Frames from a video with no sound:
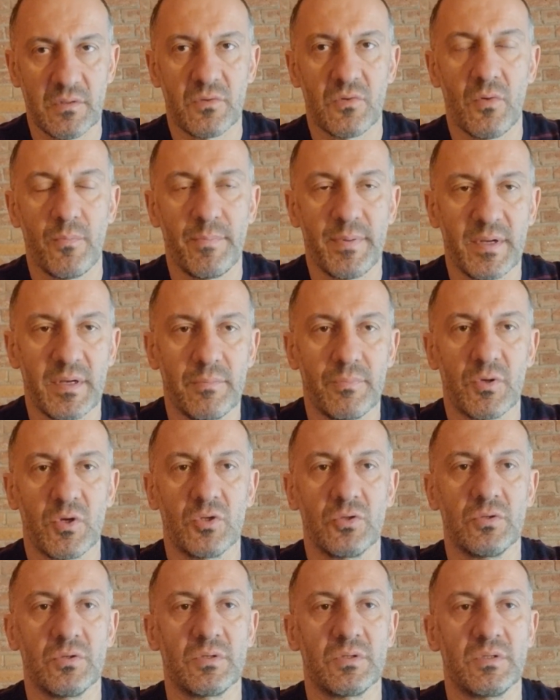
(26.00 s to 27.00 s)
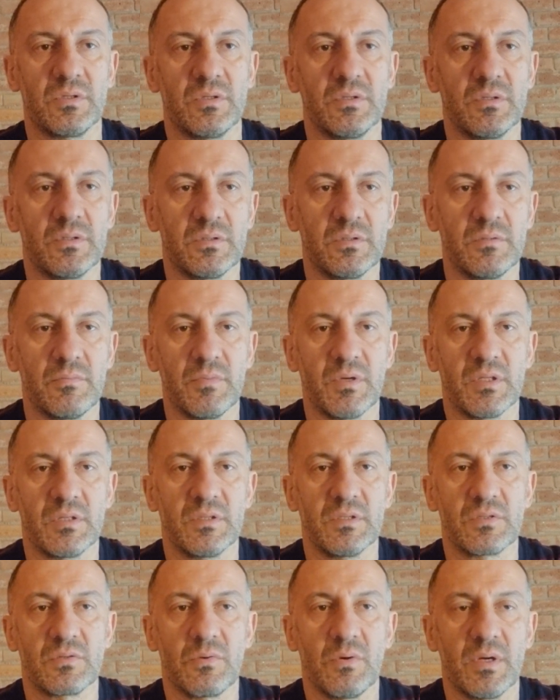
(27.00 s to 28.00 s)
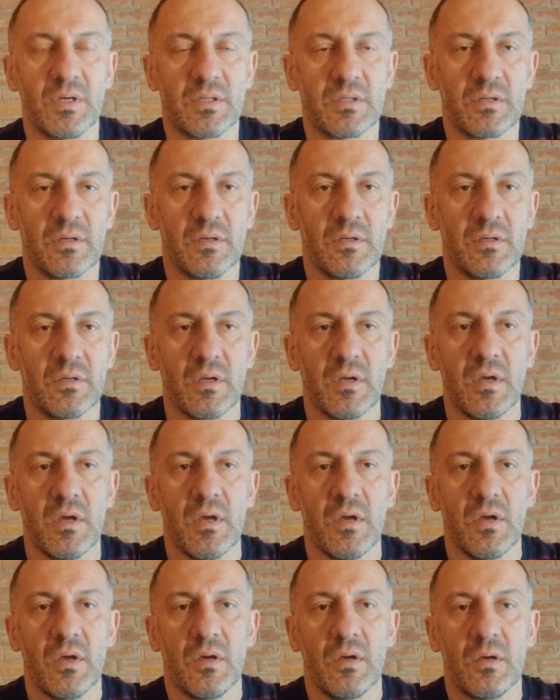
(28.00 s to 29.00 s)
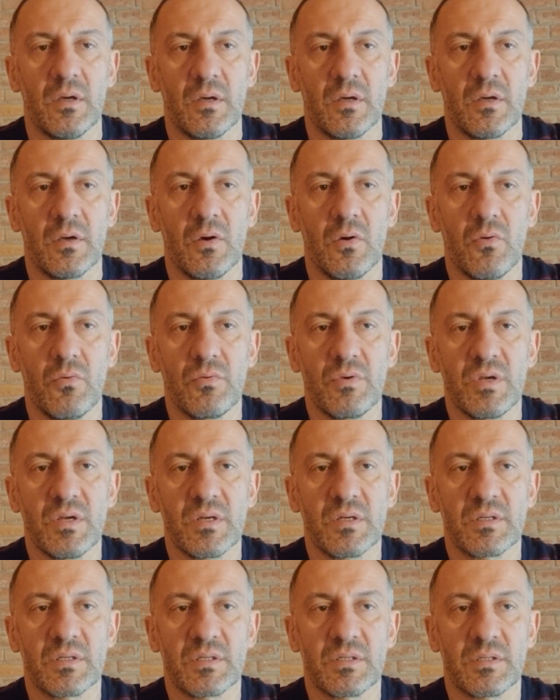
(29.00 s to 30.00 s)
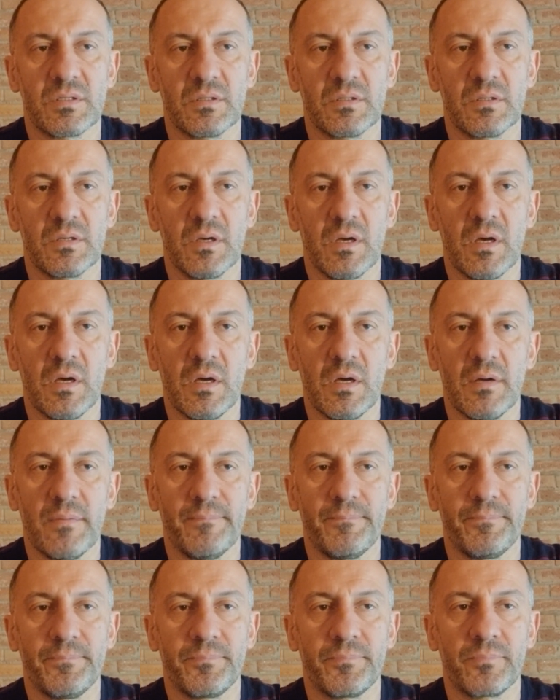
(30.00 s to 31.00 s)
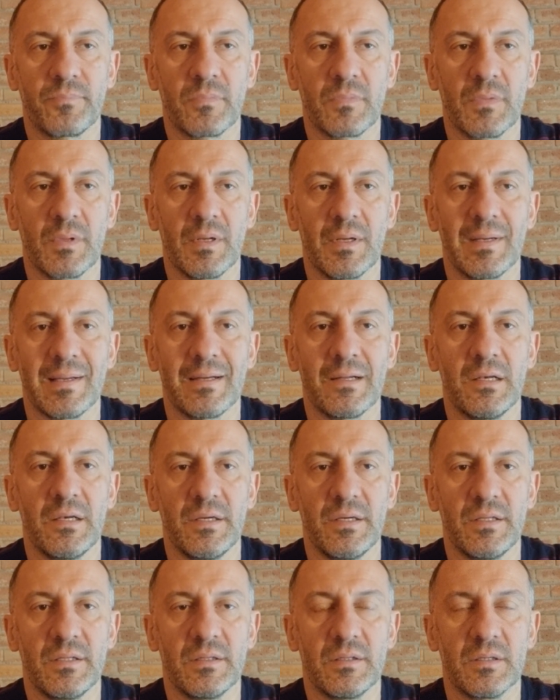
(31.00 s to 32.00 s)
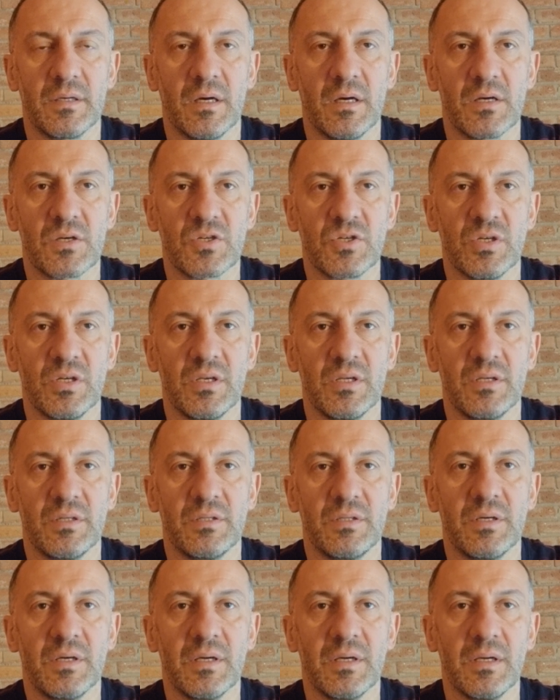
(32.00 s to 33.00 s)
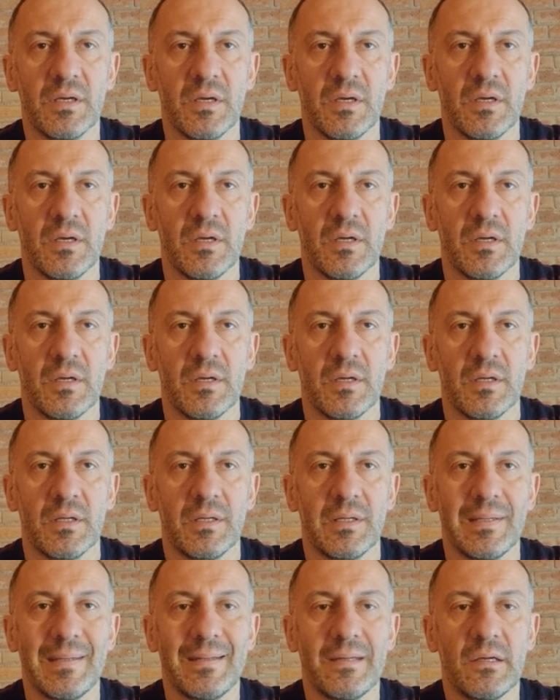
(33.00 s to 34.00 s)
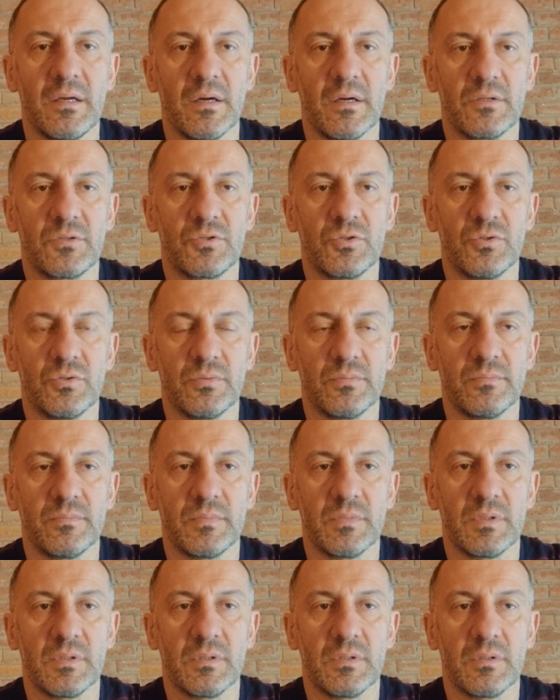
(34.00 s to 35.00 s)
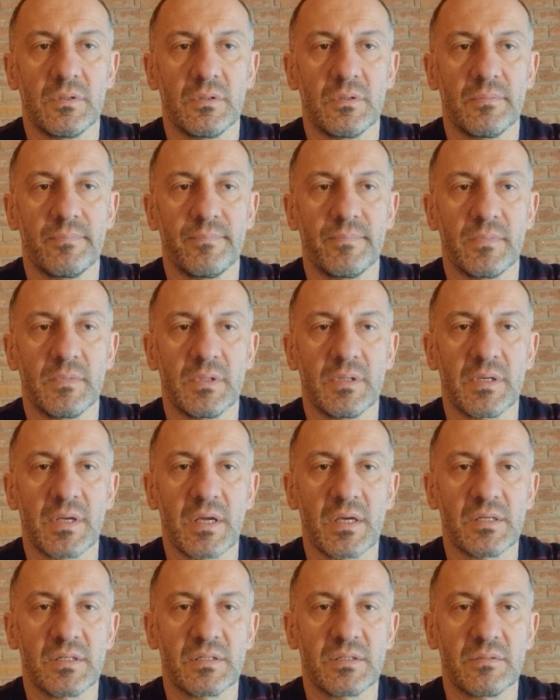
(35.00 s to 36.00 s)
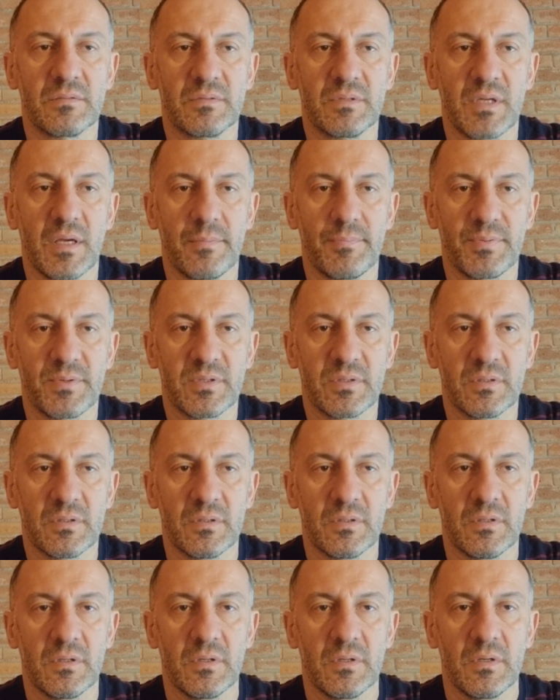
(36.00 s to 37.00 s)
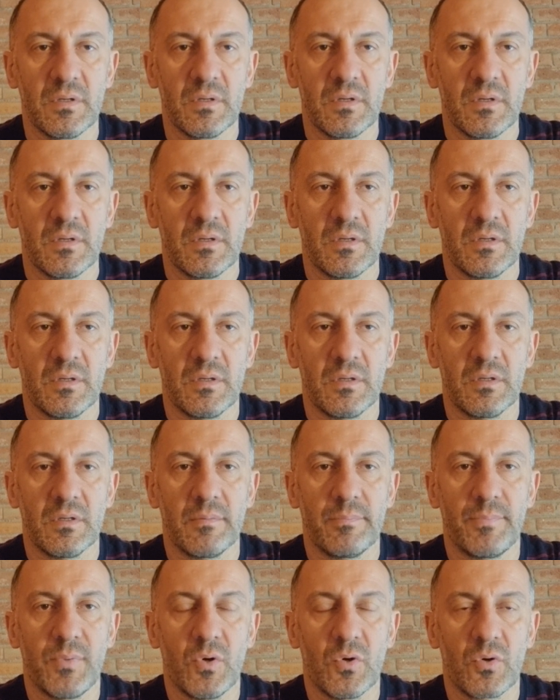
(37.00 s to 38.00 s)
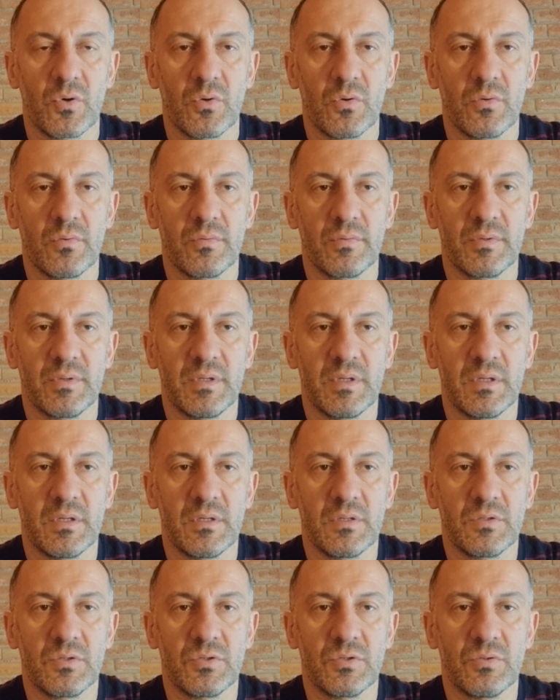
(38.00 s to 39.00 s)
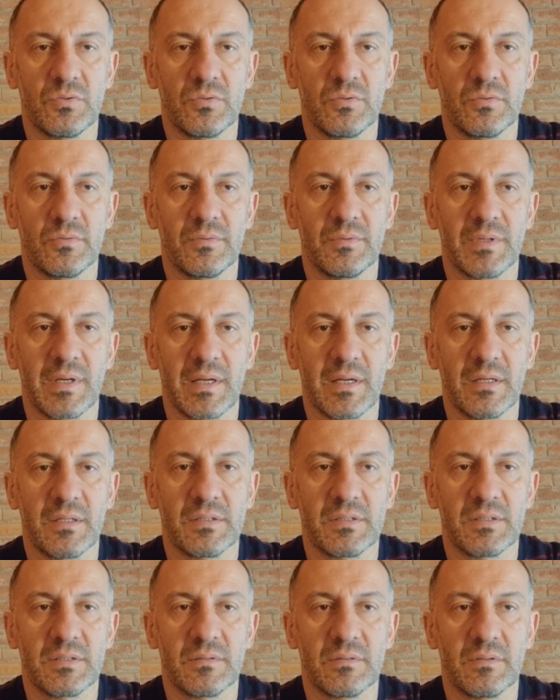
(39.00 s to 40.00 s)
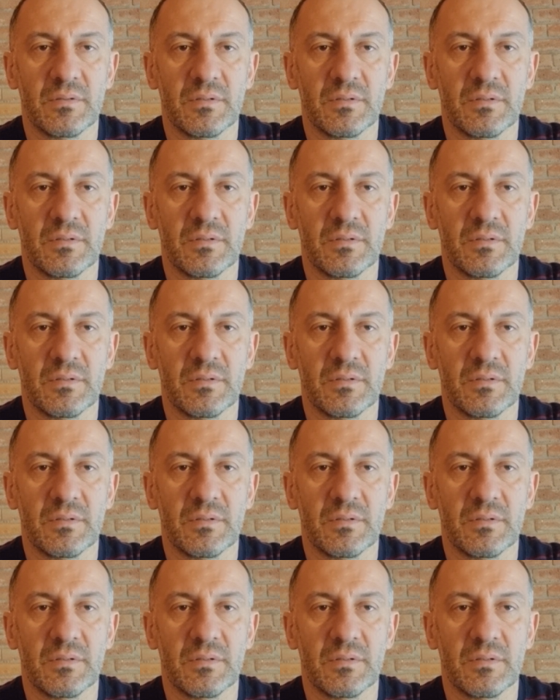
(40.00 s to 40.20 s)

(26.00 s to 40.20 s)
company product demand is quite high, owners are inclined, actually they eager to raise debt, borrow, than to raise